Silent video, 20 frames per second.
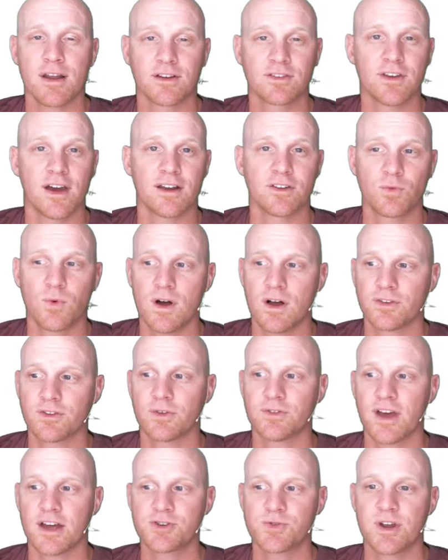side as well. So
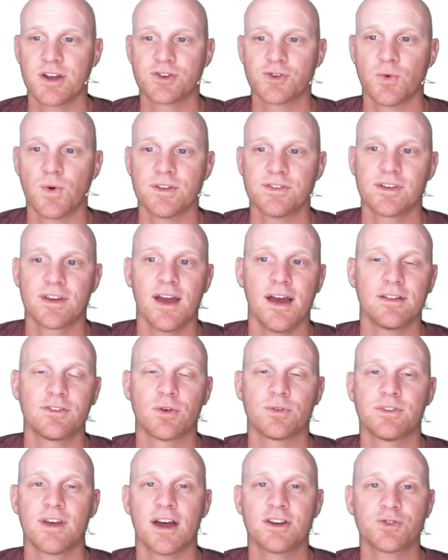tetrahedral once again. So
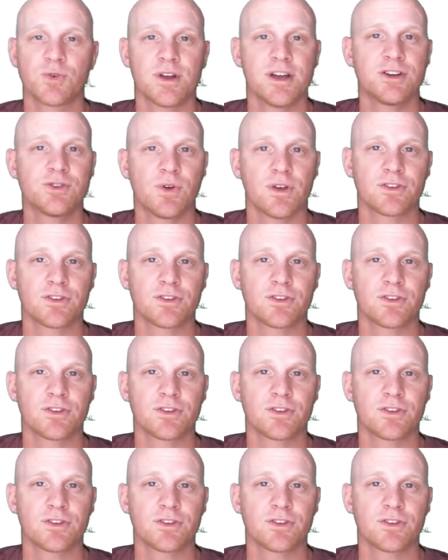tetrahedral